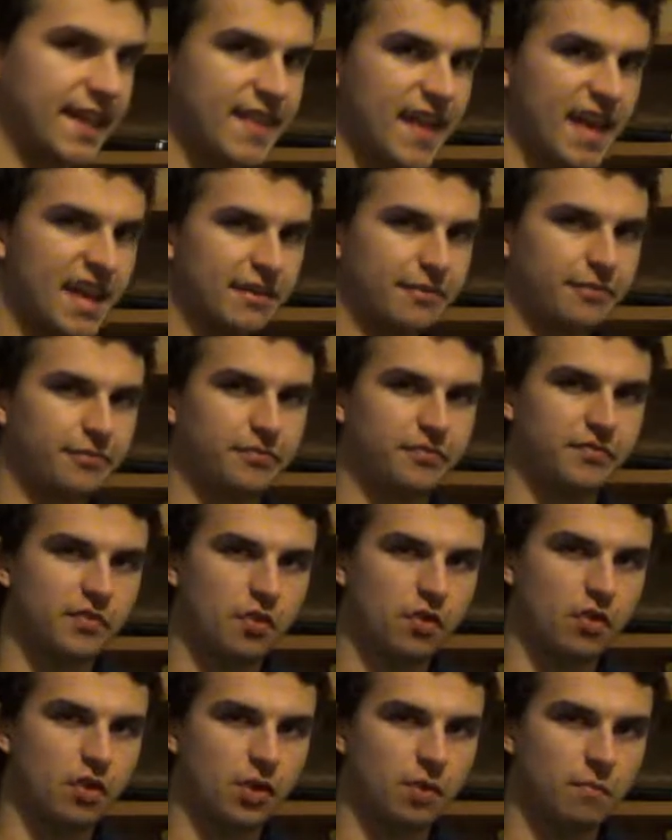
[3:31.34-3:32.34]
They have
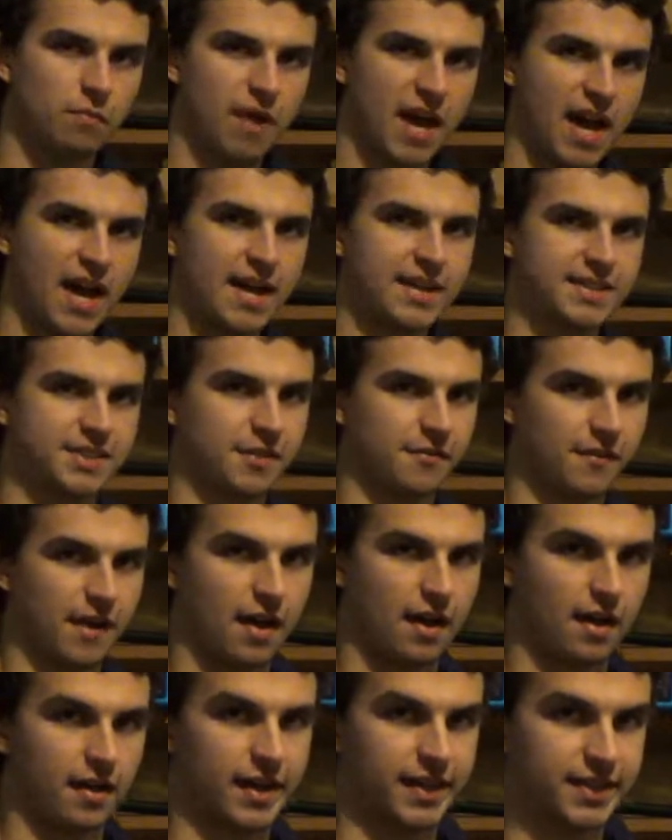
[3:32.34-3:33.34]
four pairs of
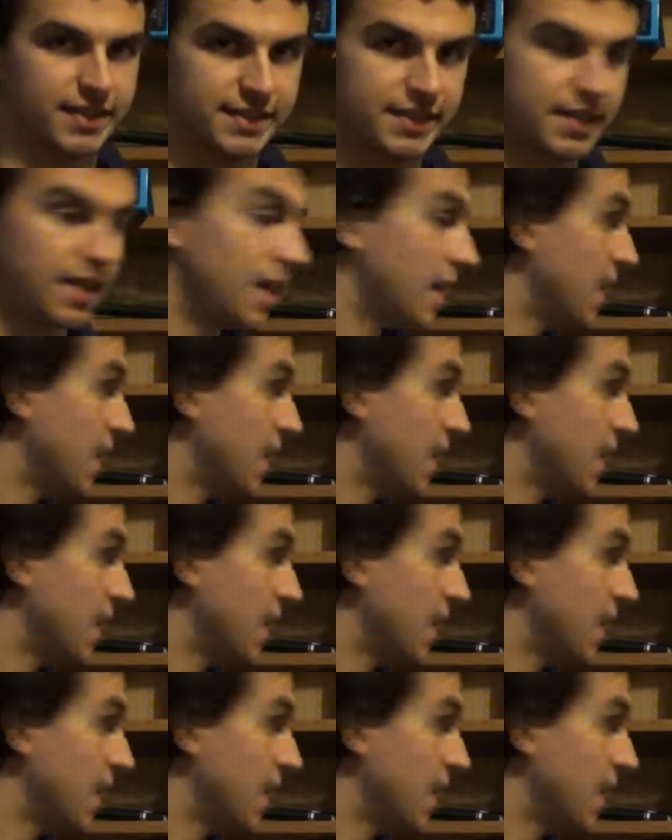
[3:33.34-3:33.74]
eyes.